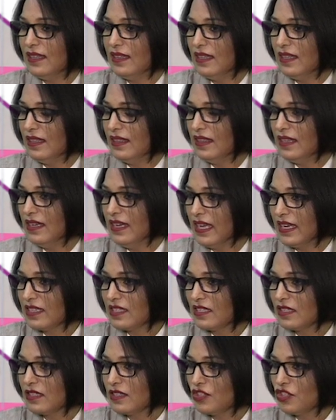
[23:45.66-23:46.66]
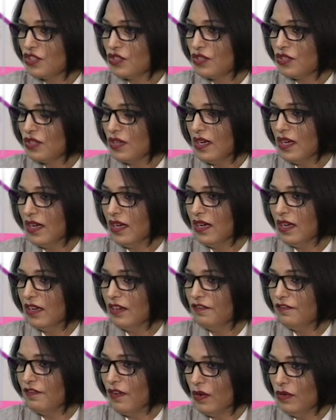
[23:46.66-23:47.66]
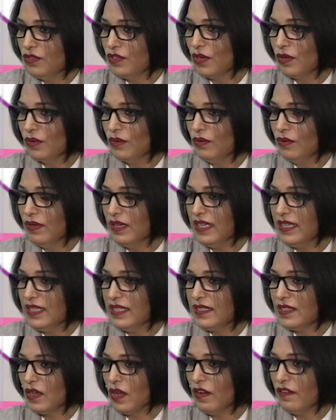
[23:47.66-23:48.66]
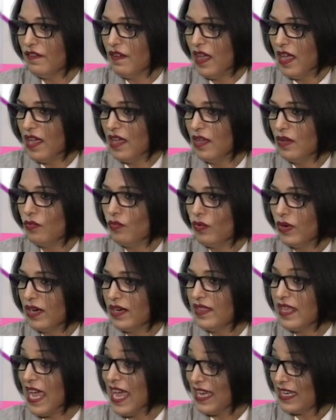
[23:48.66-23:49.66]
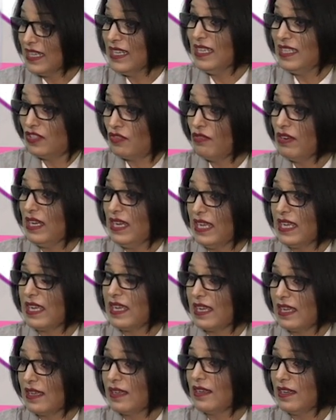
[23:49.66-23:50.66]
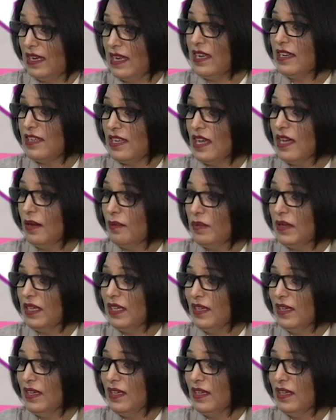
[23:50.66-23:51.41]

the next photo is of her where the acne is really cleared up.